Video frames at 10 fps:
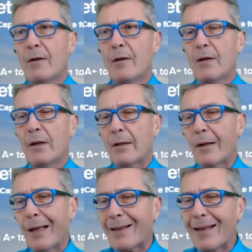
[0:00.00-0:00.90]

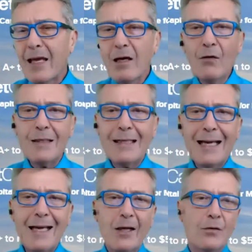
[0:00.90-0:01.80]
And they are
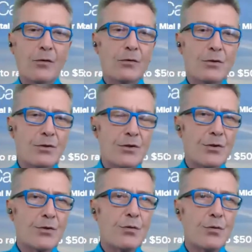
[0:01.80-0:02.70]
allowed
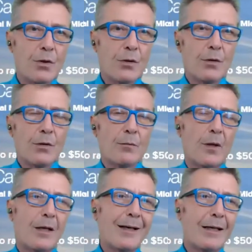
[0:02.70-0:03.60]
to
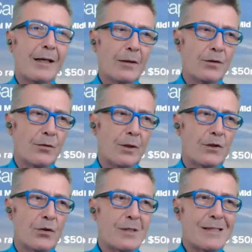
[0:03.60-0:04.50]

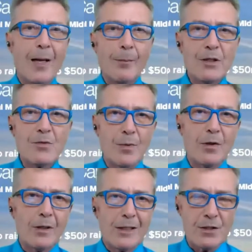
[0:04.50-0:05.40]
to establish
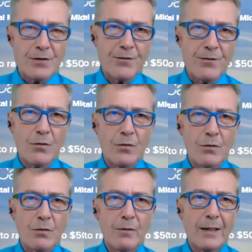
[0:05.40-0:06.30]
markets
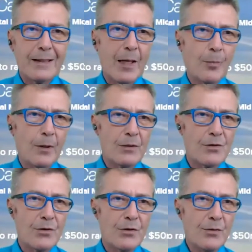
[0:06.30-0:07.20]
for Reg A plus
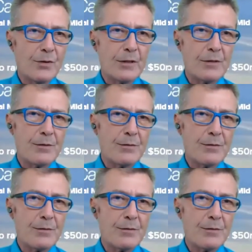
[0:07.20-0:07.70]
securities.